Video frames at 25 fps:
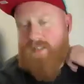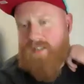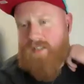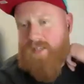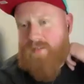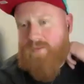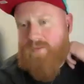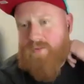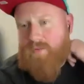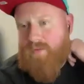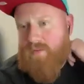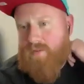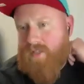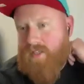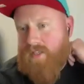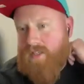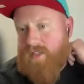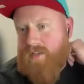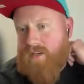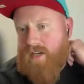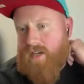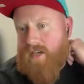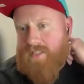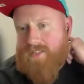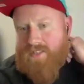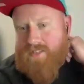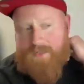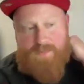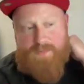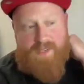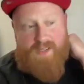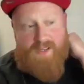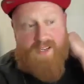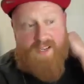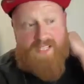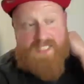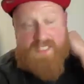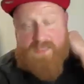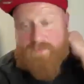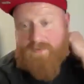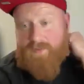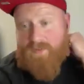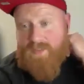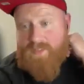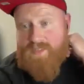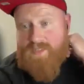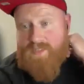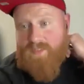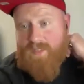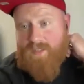I never really like it's something I
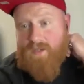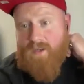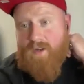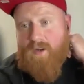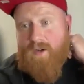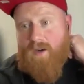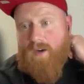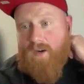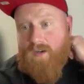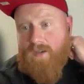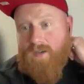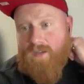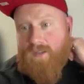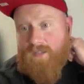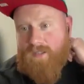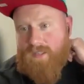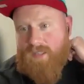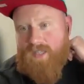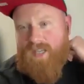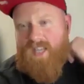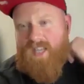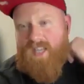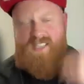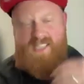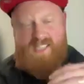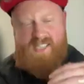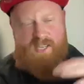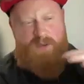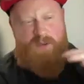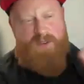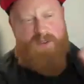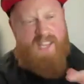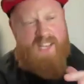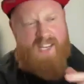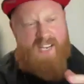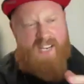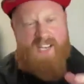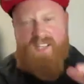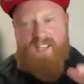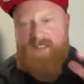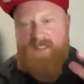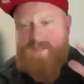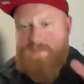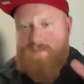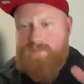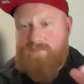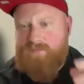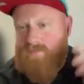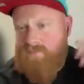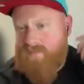experienced a lot, and I still get it
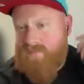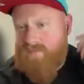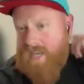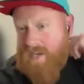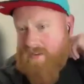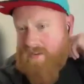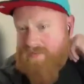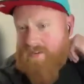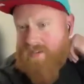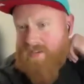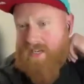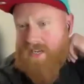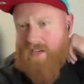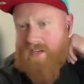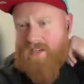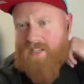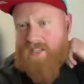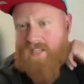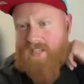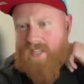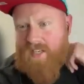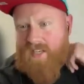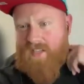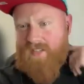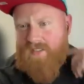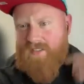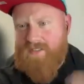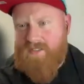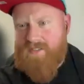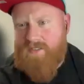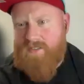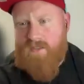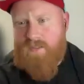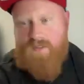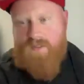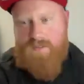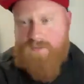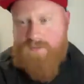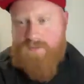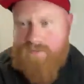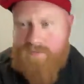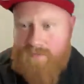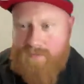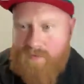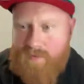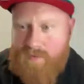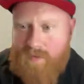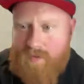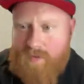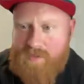every now and again. It's not
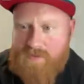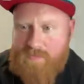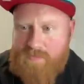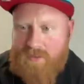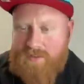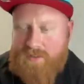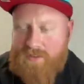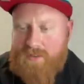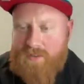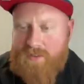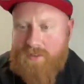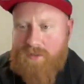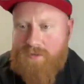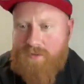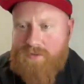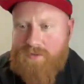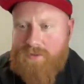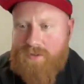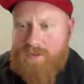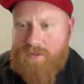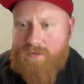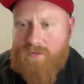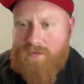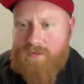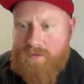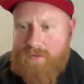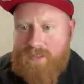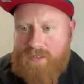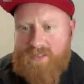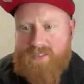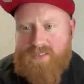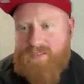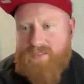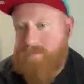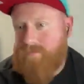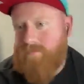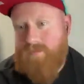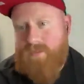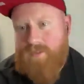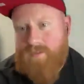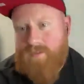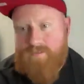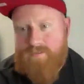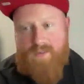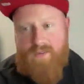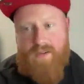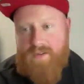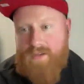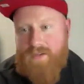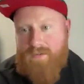as much as I used to. It's
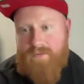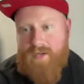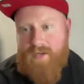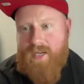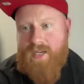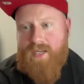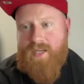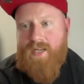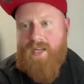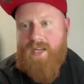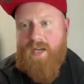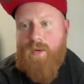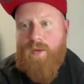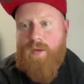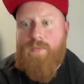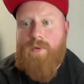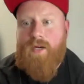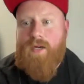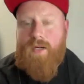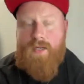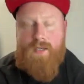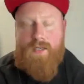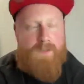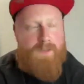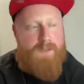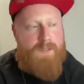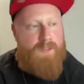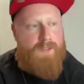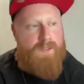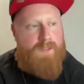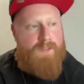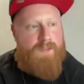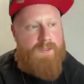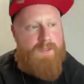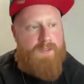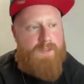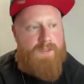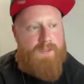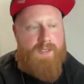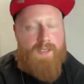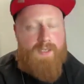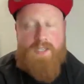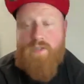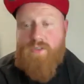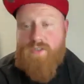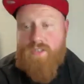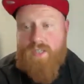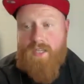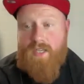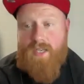very rare now, but I
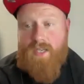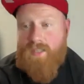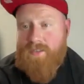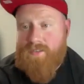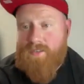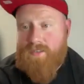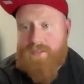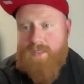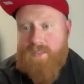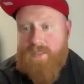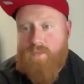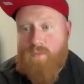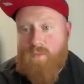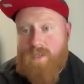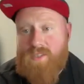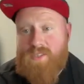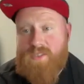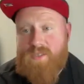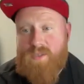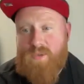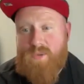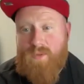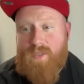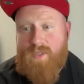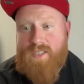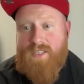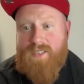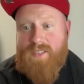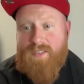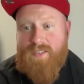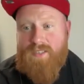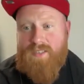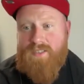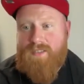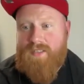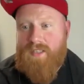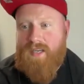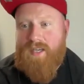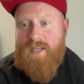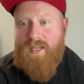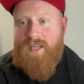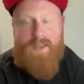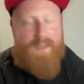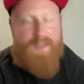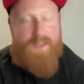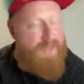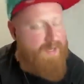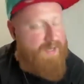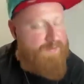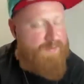used to get it, as I said, once a week, and
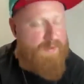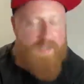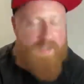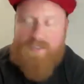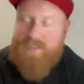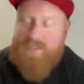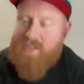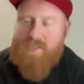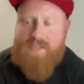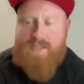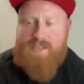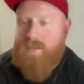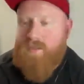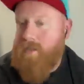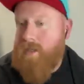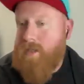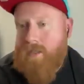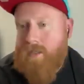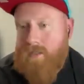I never just